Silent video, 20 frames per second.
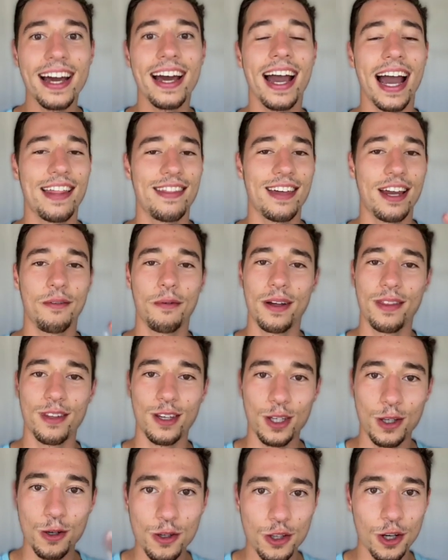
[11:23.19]
And then when the
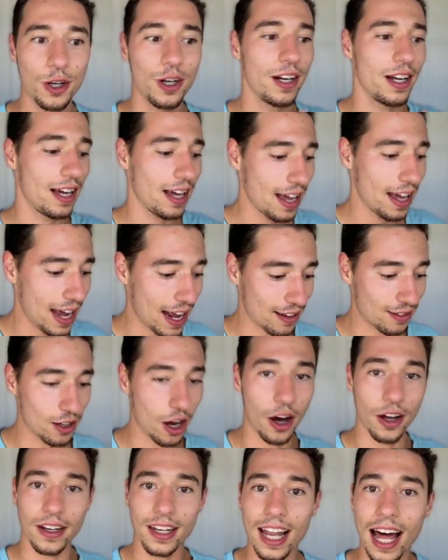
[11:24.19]
user is
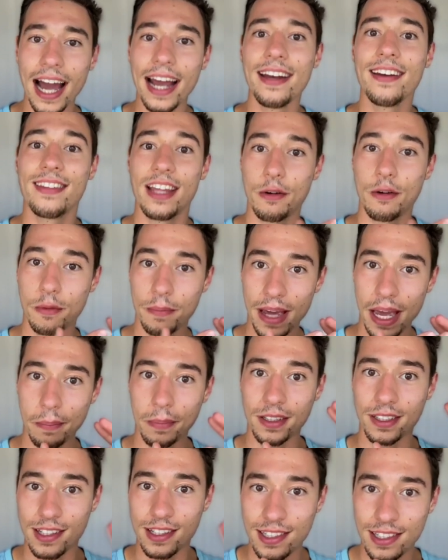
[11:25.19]
online, they will be
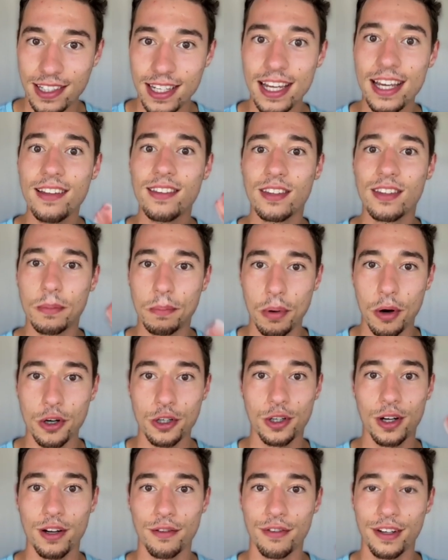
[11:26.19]
able to see the push
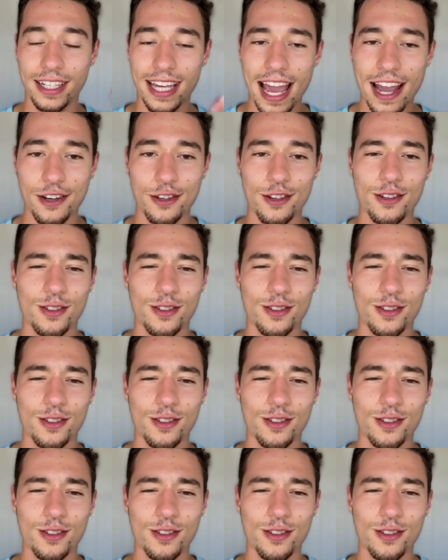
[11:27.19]
notification.